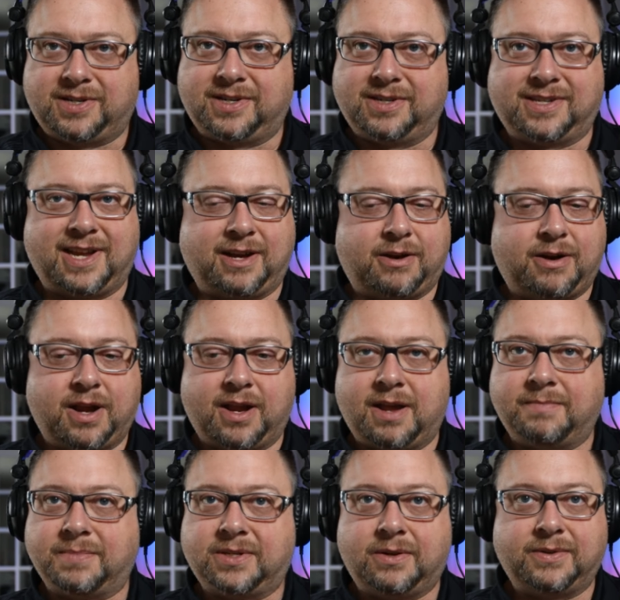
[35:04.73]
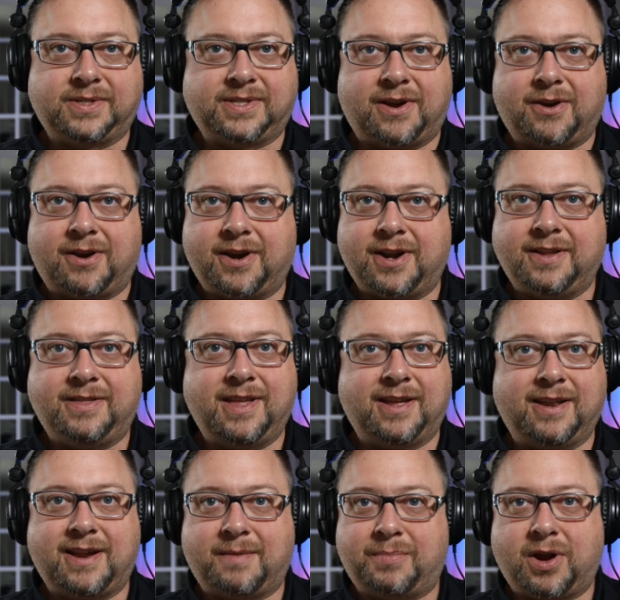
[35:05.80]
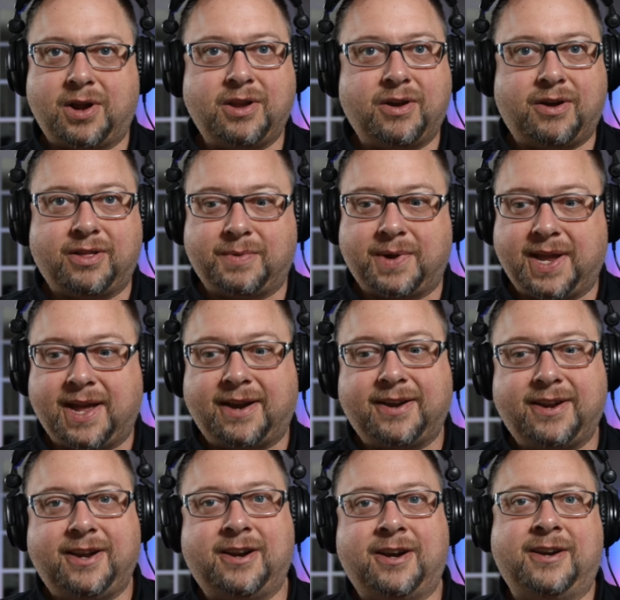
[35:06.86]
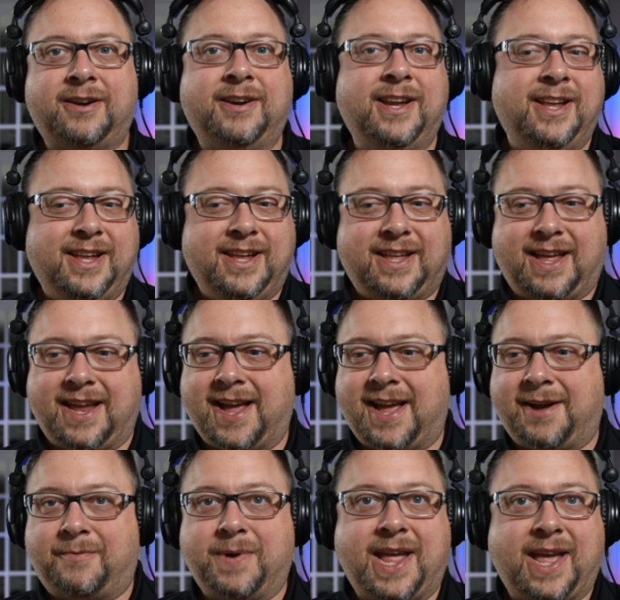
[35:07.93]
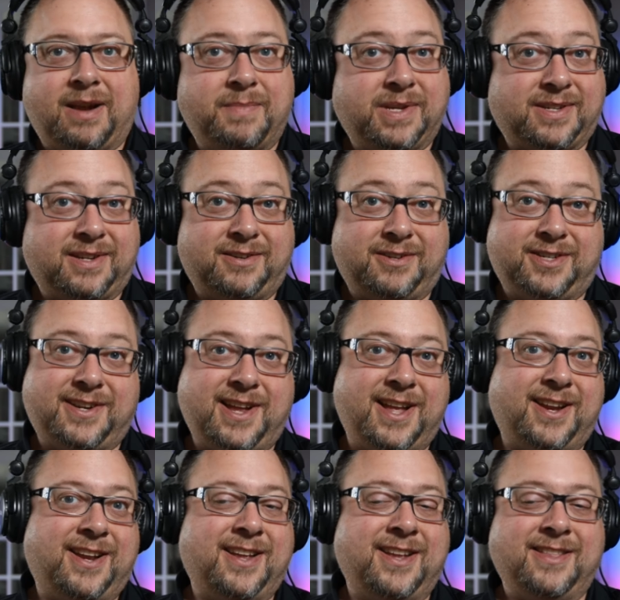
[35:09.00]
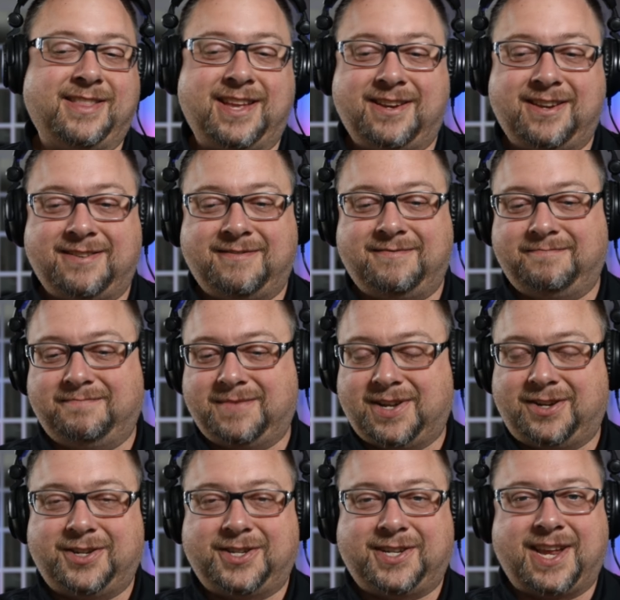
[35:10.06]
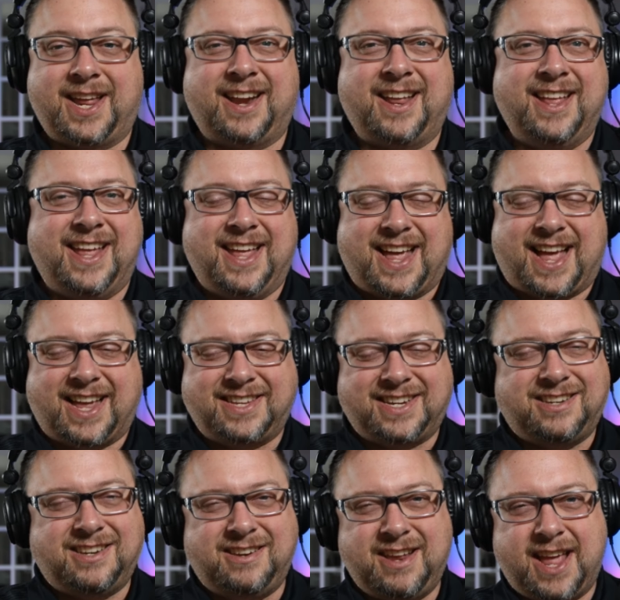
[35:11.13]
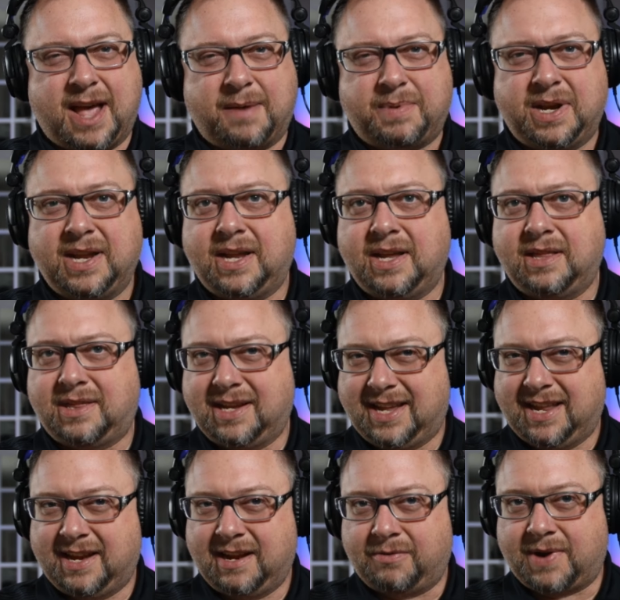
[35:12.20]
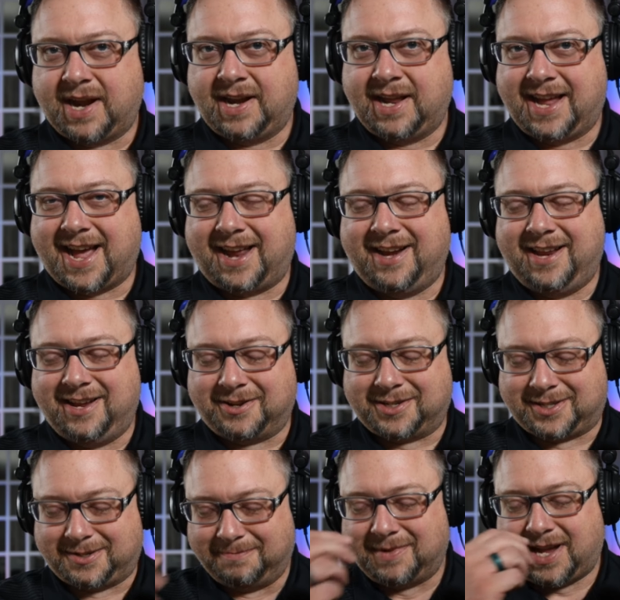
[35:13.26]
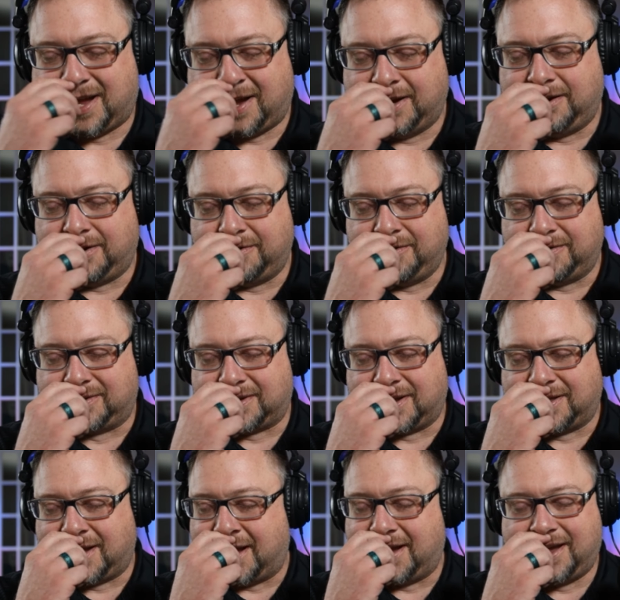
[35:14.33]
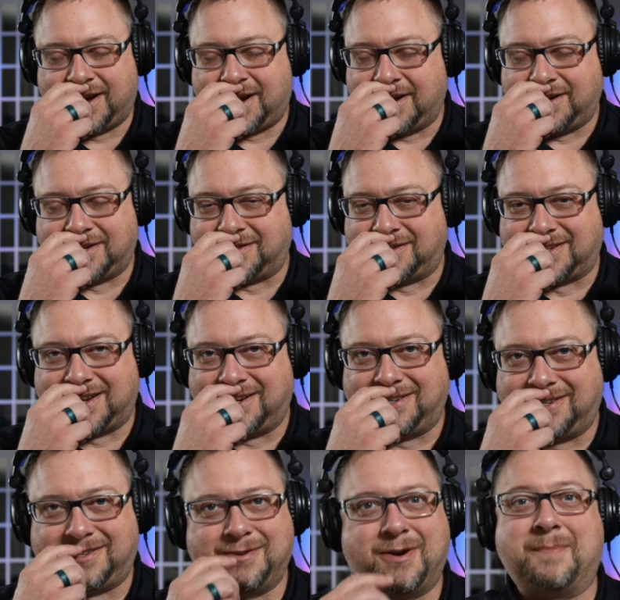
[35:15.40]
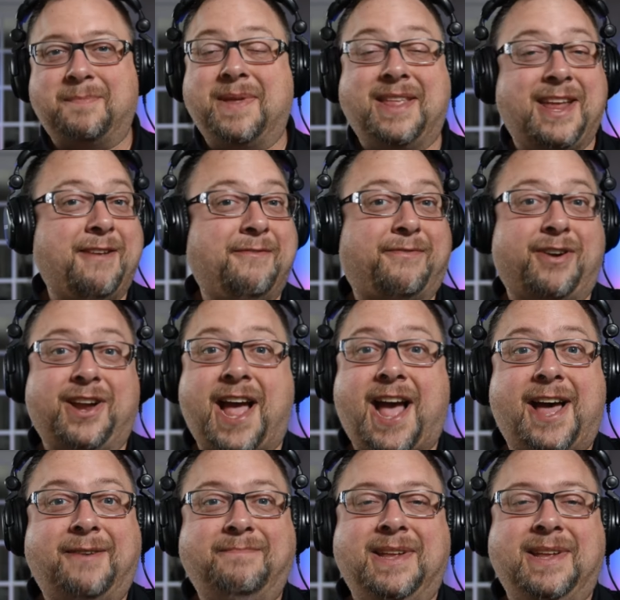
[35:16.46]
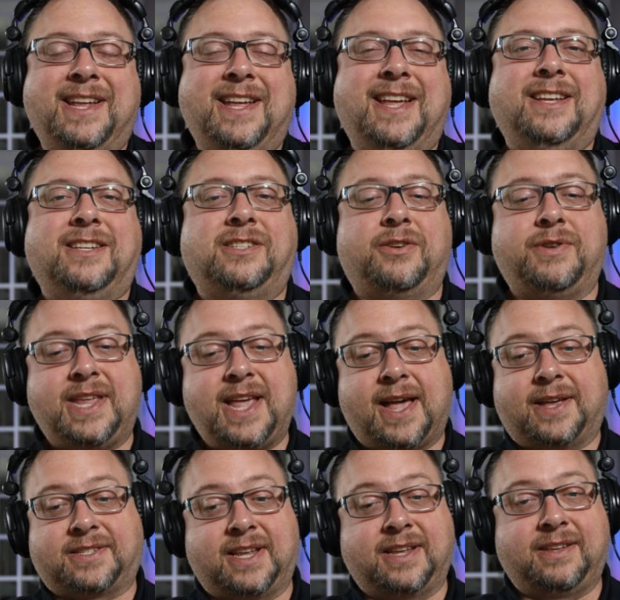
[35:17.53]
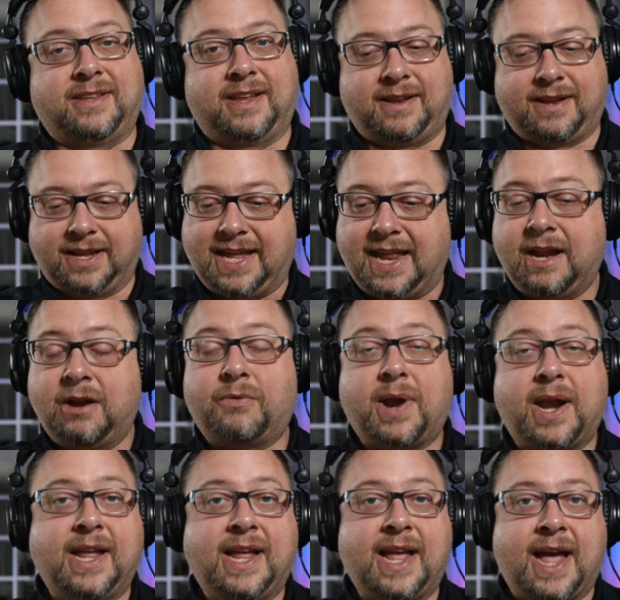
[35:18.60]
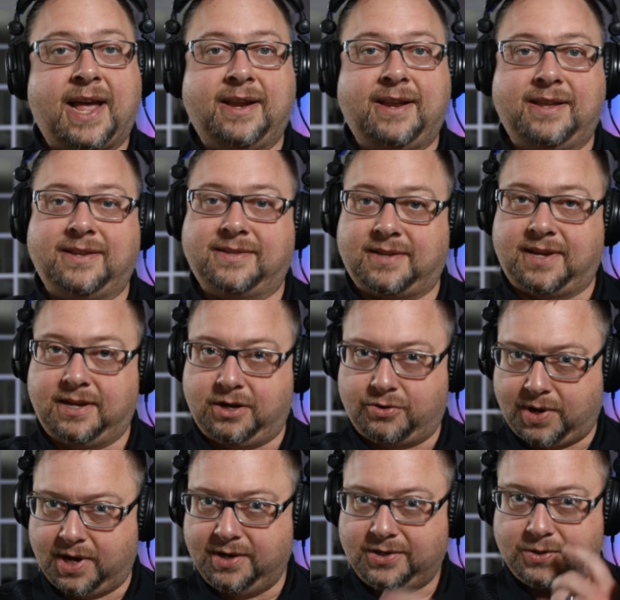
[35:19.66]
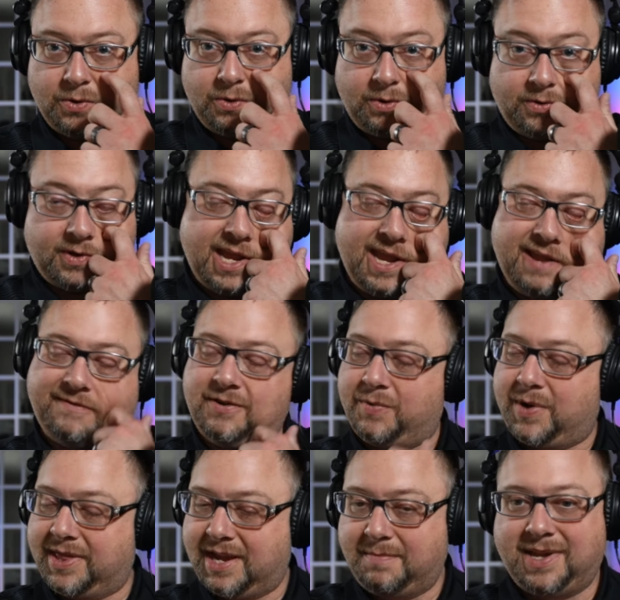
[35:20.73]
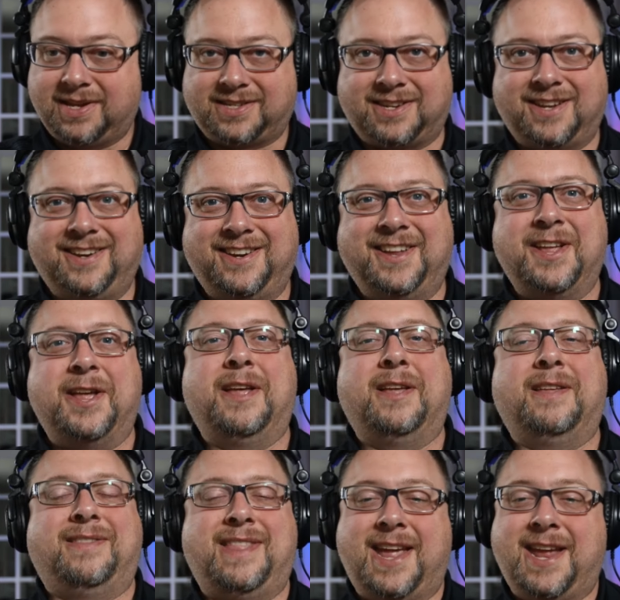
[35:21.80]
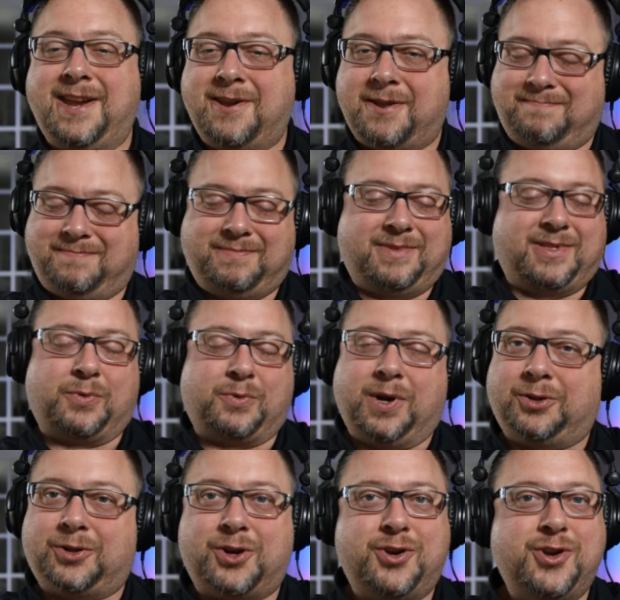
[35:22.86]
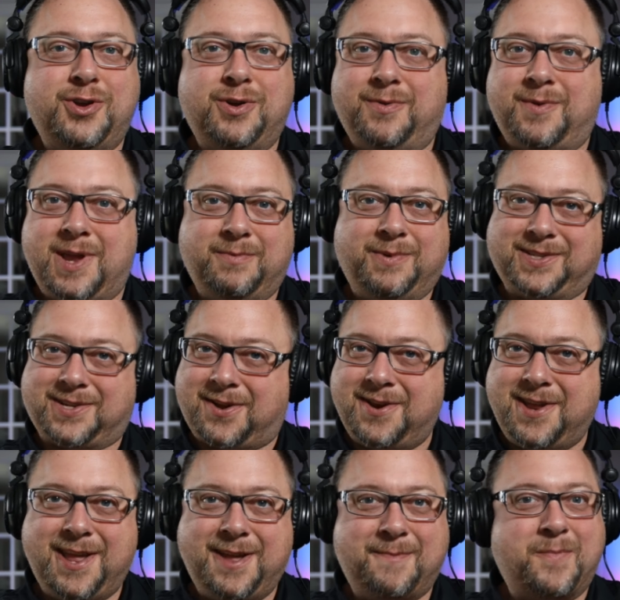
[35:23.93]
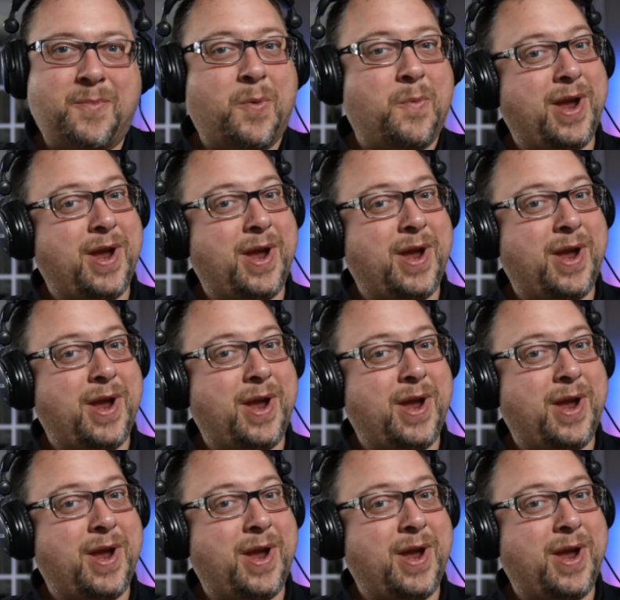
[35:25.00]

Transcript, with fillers: He's like, Craig, I'm so sorry that I brought you all the way out here. Yeah, we had a misunderstanding. They didn't understand. I said, did you happen to get the getting ready guide? He goes, I know you sent that, and I didn't send it to him. He forgot. So yes, a getting ready guide is a great tool. Even when they miss it, the realtor knew it was on him.